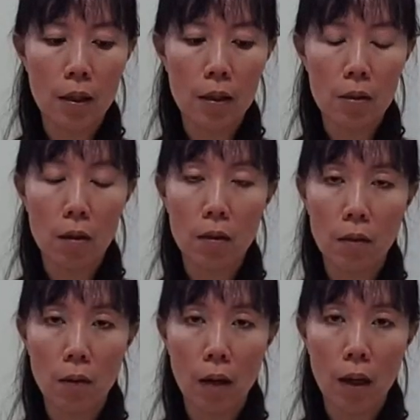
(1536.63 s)
is on the
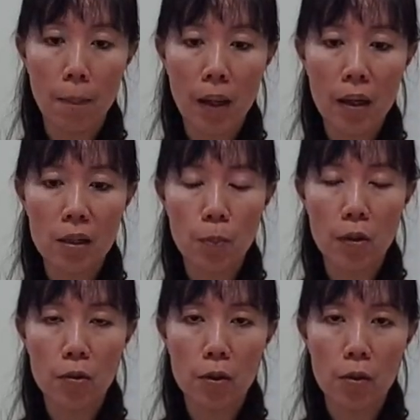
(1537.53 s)
yoga mat,
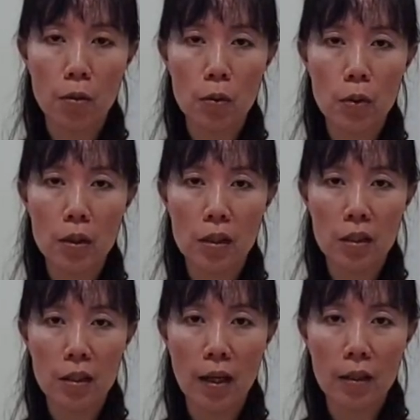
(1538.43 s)
especially you're doing the
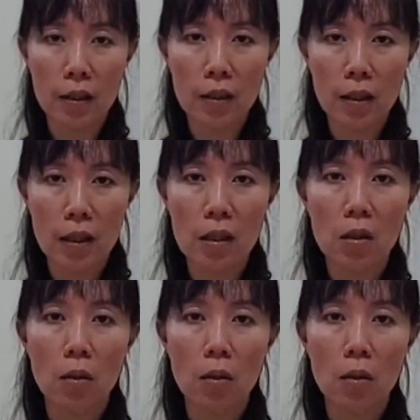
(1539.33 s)
standing, okay,